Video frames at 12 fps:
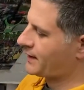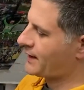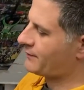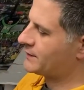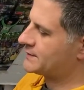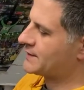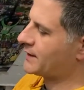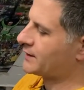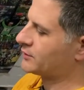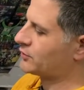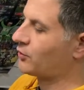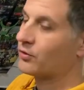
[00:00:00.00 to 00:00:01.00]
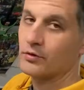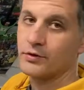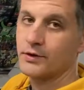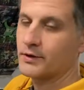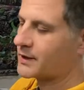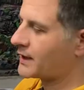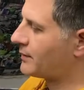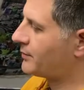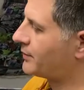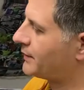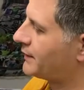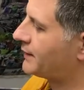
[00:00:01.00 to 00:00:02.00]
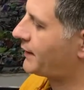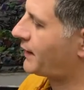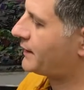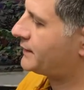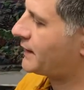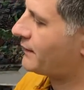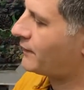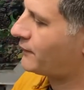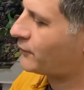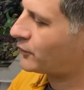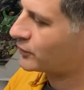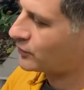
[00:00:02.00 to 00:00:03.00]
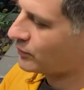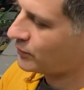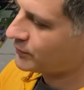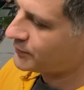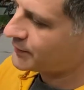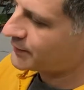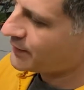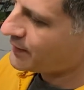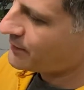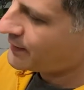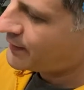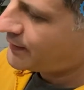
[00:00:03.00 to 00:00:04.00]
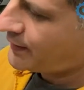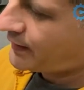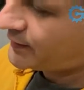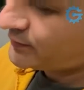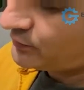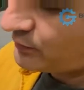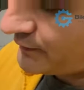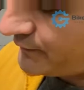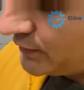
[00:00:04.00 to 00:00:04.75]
every second hole on the hub and every fourth hole on the rim, and do a